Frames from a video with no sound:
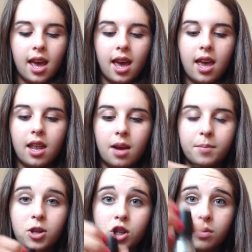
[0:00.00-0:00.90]
and I'm
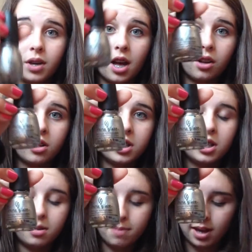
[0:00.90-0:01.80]
not sure what color this
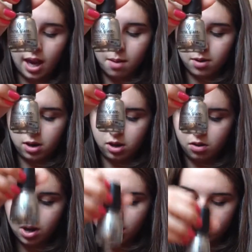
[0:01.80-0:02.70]
is, but it came in a New
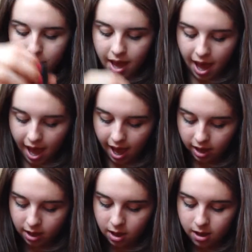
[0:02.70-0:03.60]
Year's
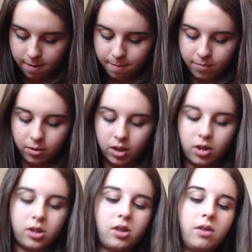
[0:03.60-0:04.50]
pack with
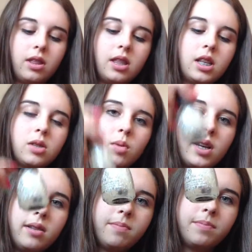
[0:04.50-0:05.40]
also this one,